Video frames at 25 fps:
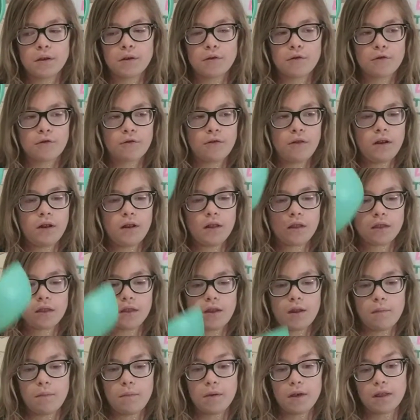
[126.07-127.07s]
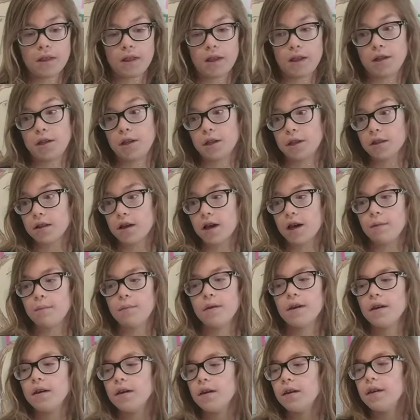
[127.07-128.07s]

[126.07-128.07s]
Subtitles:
your ingredients in and mix in the slime.